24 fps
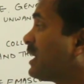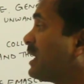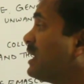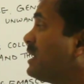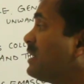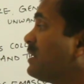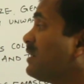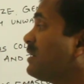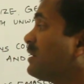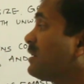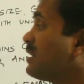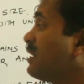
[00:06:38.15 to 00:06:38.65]

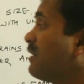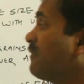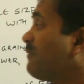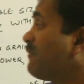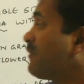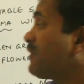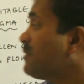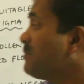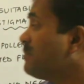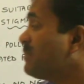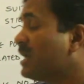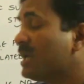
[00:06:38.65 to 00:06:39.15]
in the
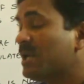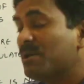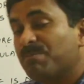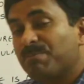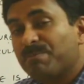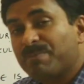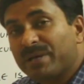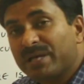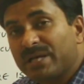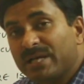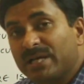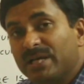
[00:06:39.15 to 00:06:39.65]

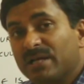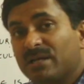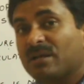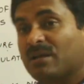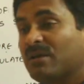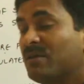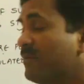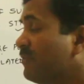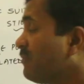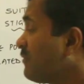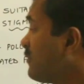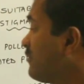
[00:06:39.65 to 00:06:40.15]
female
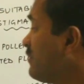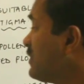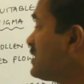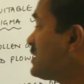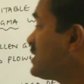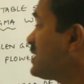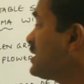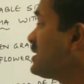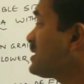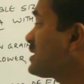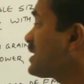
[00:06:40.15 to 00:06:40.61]
parent which